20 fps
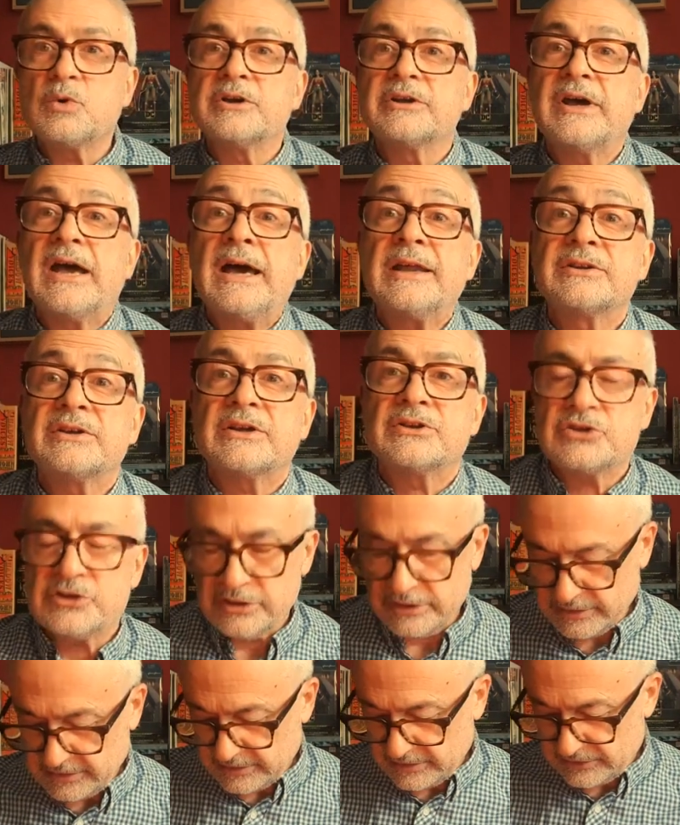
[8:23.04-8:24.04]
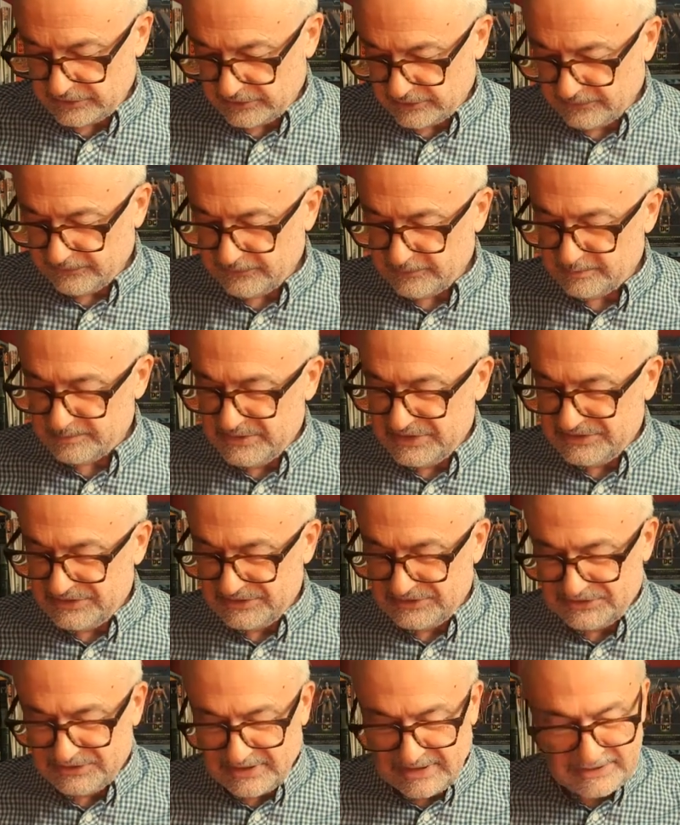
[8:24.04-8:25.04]
one I had actually heard of,
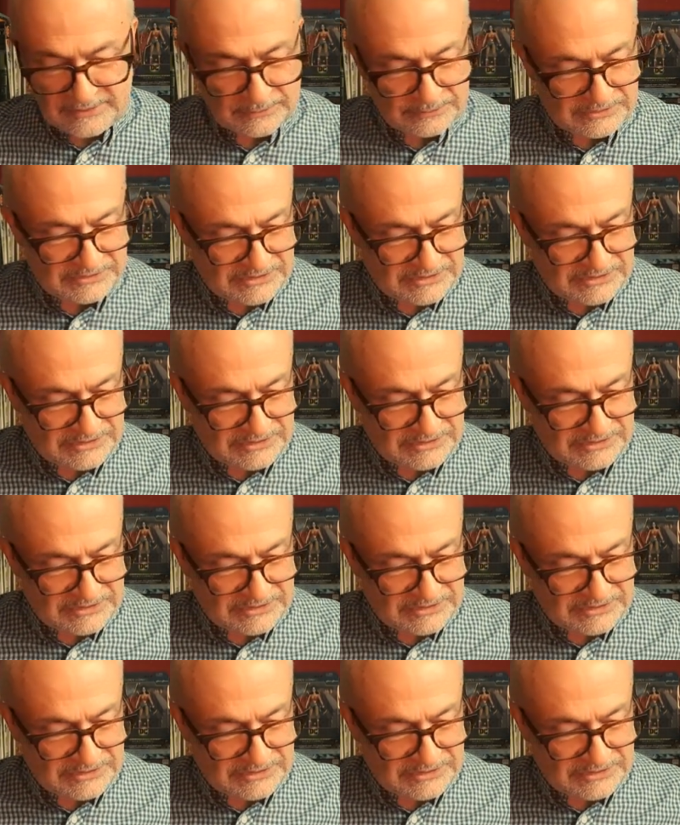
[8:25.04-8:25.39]
Mrs. Dale's